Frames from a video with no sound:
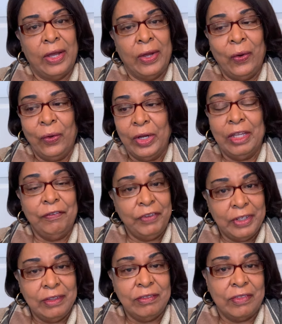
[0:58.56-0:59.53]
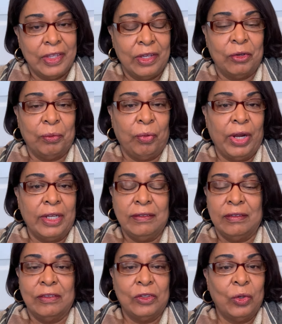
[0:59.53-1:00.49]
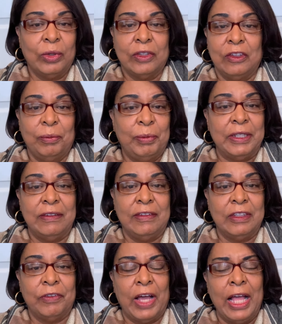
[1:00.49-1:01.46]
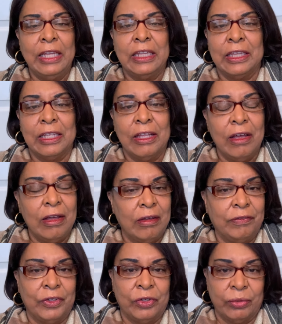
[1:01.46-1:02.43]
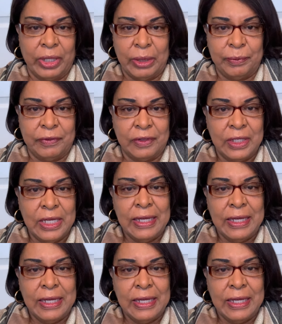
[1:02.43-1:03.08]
Or if it is there, the price is so expensive. I love grapes.